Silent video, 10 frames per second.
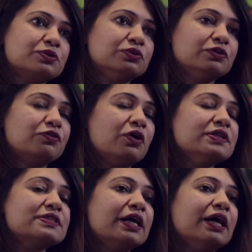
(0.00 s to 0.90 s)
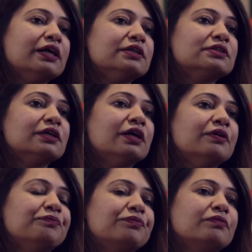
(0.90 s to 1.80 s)
school, of course, and.
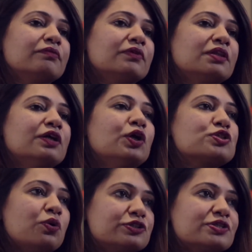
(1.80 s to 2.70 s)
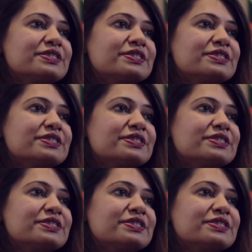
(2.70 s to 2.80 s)
Um, there is also